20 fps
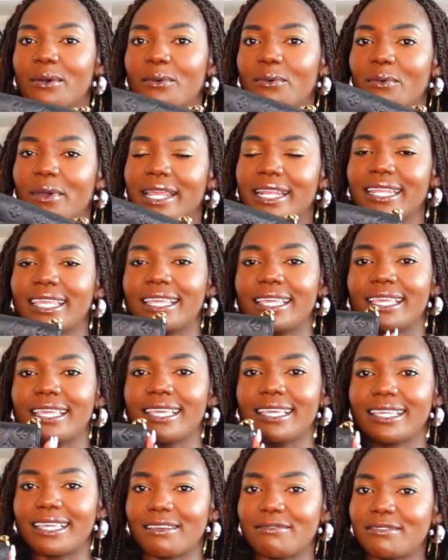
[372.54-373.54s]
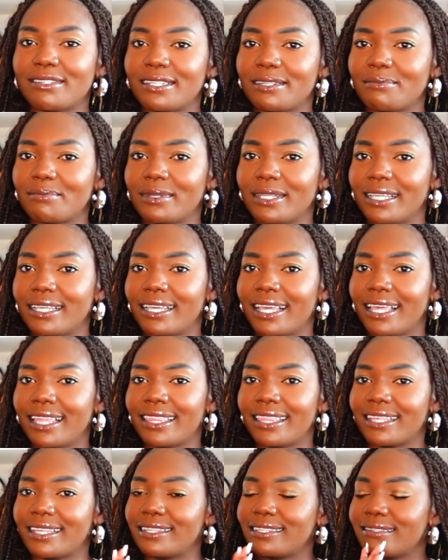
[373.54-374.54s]
when he gifted me
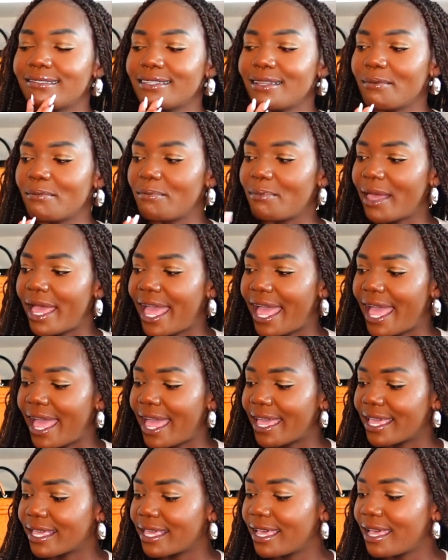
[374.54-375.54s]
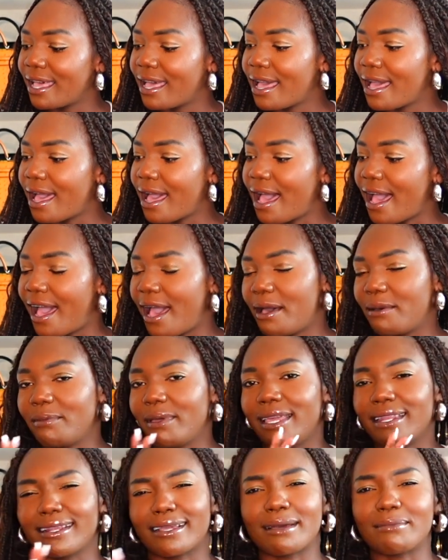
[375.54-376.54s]
this bag
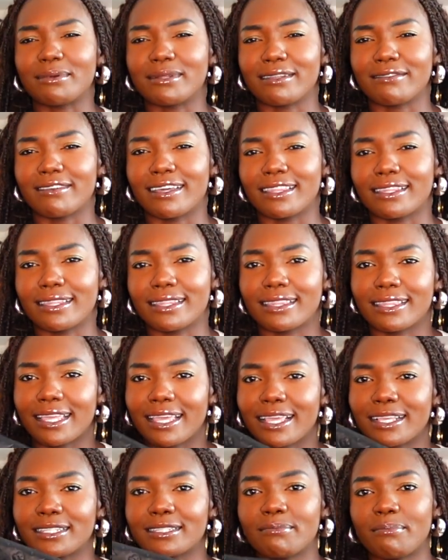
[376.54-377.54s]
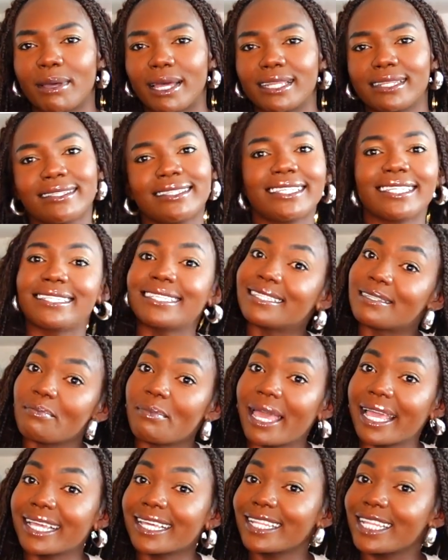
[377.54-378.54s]
and a couple of other things. But this is a
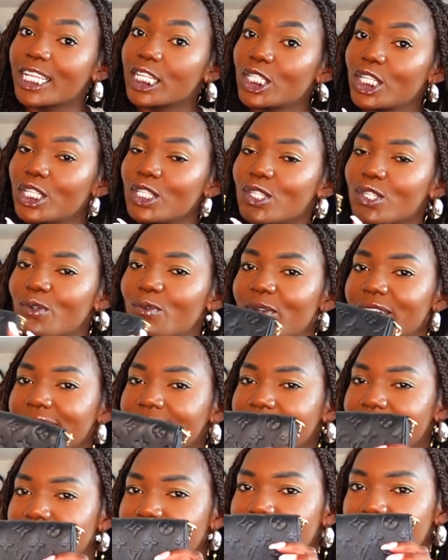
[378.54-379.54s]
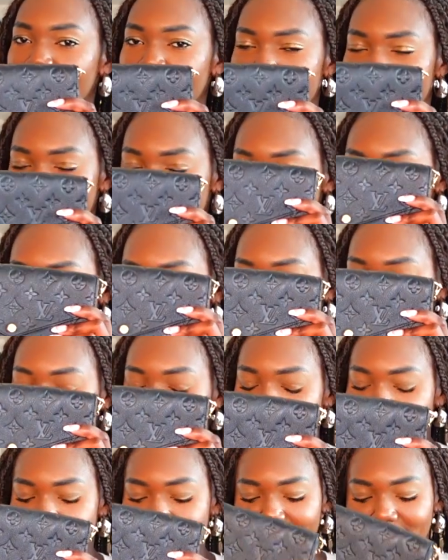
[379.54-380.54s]
bag collection, so we're focused
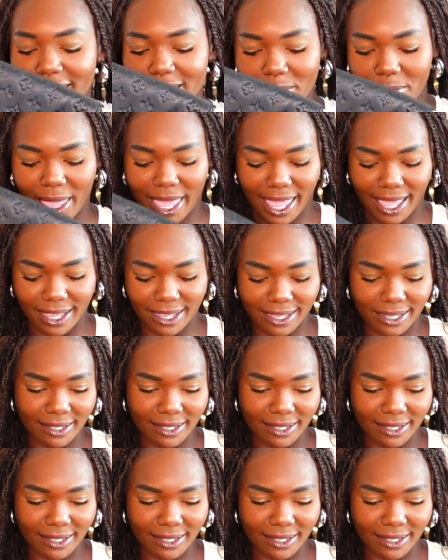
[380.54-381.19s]
on the bag.